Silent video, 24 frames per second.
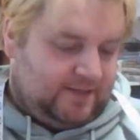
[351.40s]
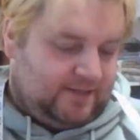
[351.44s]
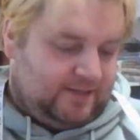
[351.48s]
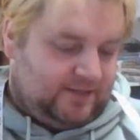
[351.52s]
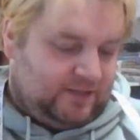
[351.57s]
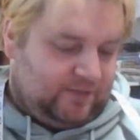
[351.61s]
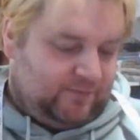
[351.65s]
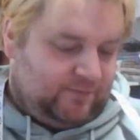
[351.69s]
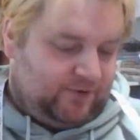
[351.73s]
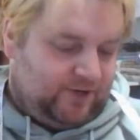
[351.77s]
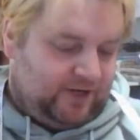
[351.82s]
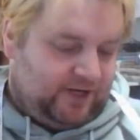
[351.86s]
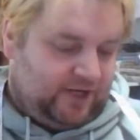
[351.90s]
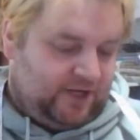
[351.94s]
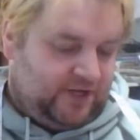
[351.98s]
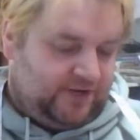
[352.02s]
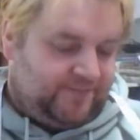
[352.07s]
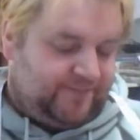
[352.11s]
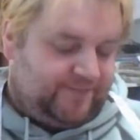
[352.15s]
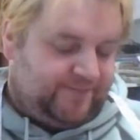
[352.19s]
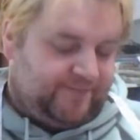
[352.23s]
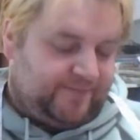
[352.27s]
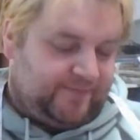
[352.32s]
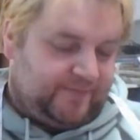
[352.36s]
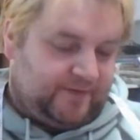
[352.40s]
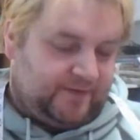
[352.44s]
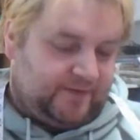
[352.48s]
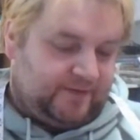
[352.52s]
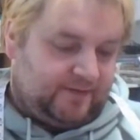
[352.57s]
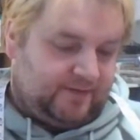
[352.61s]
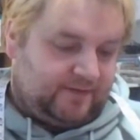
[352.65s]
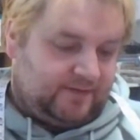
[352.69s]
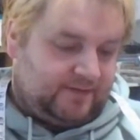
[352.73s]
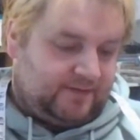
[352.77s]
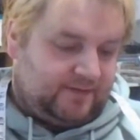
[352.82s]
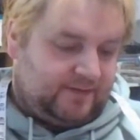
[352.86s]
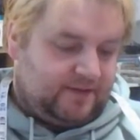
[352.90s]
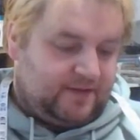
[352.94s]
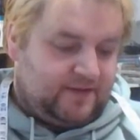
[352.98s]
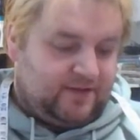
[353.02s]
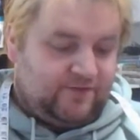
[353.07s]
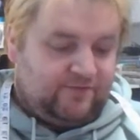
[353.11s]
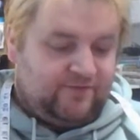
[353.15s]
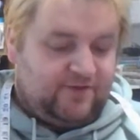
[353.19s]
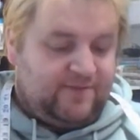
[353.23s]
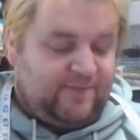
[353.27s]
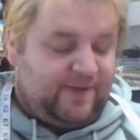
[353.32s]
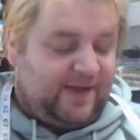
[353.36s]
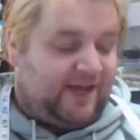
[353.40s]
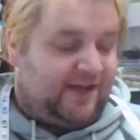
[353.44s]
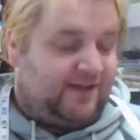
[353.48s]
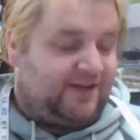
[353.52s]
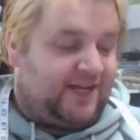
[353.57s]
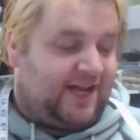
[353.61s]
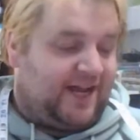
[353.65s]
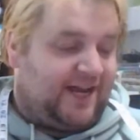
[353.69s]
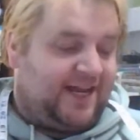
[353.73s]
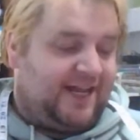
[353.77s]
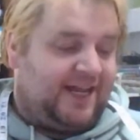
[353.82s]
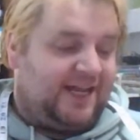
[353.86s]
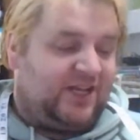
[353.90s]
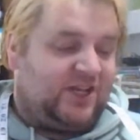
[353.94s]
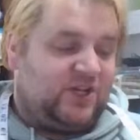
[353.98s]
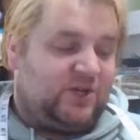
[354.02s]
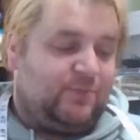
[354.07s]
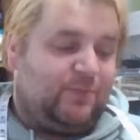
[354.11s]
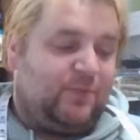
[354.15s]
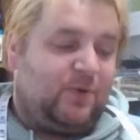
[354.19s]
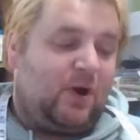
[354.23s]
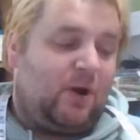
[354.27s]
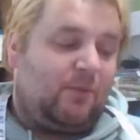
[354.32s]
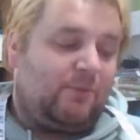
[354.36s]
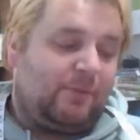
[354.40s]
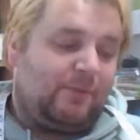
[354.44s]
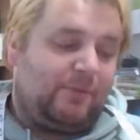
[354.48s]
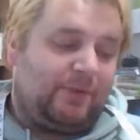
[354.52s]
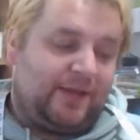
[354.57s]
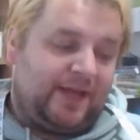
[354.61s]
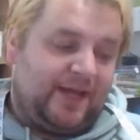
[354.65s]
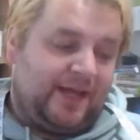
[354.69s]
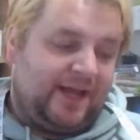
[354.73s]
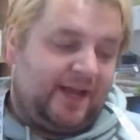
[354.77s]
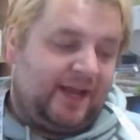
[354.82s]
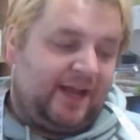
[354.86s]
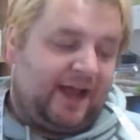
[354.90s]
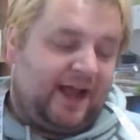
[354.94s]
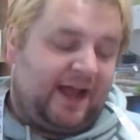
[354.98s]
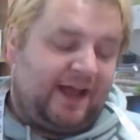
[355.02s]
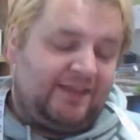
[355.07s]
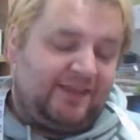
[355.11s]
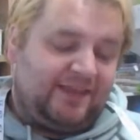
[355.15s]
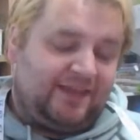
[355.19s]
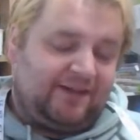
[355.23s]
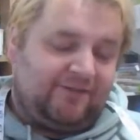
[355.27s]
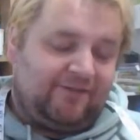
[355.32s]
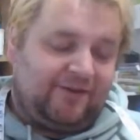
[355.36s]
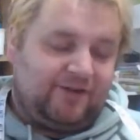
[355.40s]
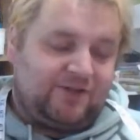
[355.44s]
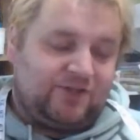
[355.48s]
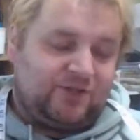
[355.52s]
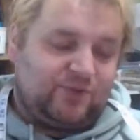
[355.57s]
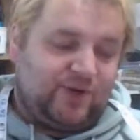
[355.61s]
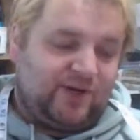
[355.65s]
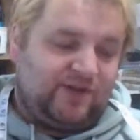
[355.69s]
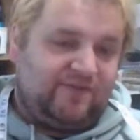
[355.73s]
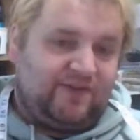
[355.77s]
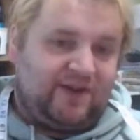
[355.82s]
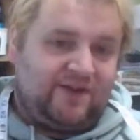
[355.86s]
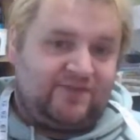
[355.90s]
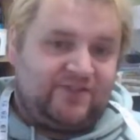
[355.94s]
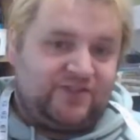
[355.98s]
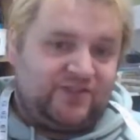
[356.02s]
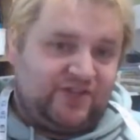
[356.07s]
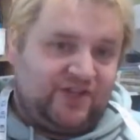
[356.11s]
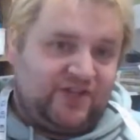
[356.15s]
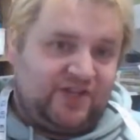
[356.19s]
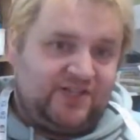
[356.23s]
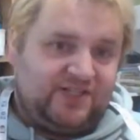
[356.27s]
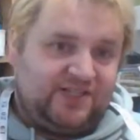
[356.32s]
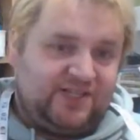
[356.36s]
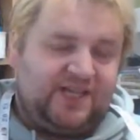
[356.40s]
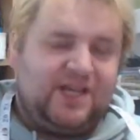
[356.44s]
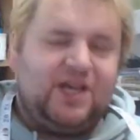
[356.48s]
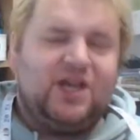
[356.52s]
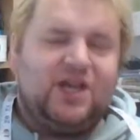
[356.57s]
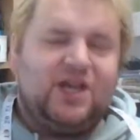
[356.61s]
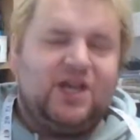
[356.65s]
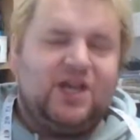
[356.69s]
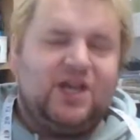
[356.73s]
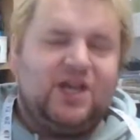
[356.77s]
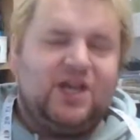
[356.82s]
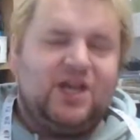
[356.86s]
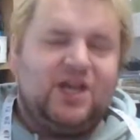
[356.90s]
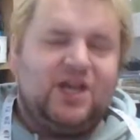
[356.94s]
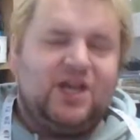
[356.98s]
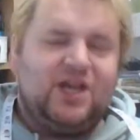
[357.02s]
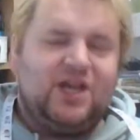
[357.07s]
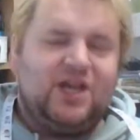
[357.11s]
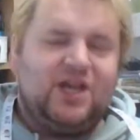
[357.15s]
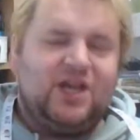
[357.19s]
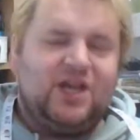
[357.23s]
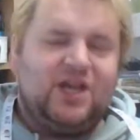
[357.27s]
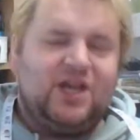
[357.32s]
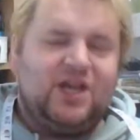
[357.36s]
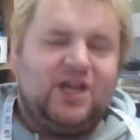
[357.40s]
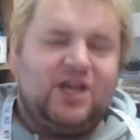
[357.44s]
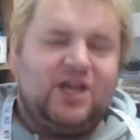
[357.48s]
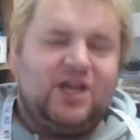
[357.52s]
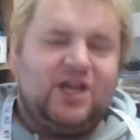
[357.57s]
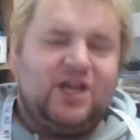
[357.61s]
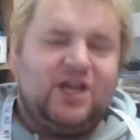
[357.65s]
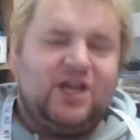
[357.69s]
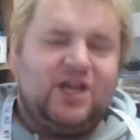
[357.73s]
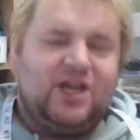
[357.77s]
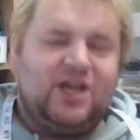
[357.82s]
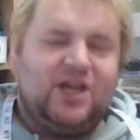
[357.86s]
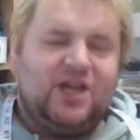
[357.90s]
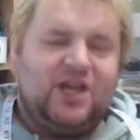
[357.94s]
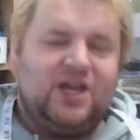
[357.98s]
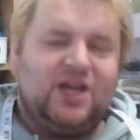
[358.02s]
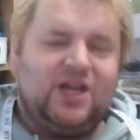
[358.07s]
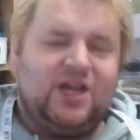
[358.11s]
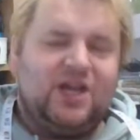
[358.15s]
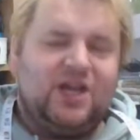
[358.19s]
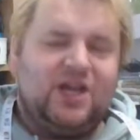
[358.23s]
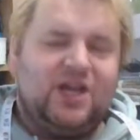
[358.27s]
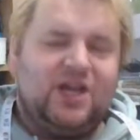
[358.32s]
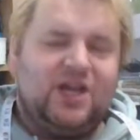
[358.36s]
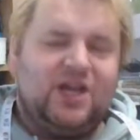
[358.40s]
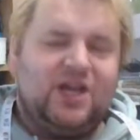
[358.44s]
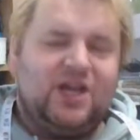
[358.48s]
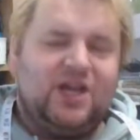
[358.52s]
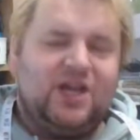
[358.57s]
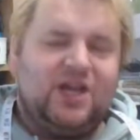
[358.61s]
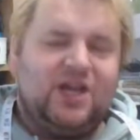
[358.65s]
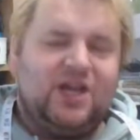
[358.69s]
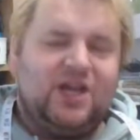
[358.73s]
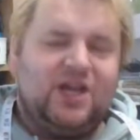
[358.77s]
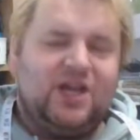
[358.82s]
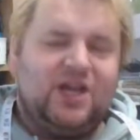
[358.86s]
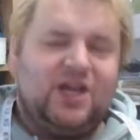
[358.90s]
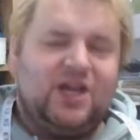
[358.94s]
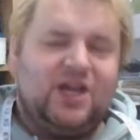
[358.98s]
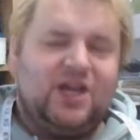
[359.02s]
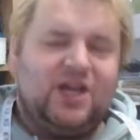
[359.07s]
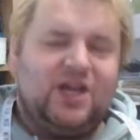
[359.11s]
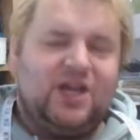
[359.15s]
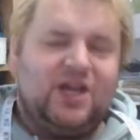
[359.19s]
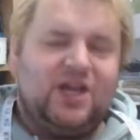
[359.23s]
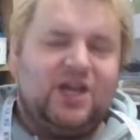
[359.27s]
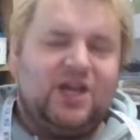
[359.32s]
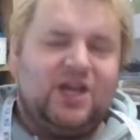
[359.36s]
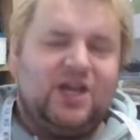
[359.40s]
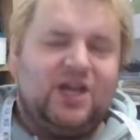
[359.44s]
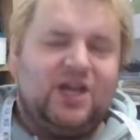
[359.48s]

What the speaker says: So pretty good. £3, and it probably, I think, around 25 to 30. People said that they sold theirs for 35. So I'm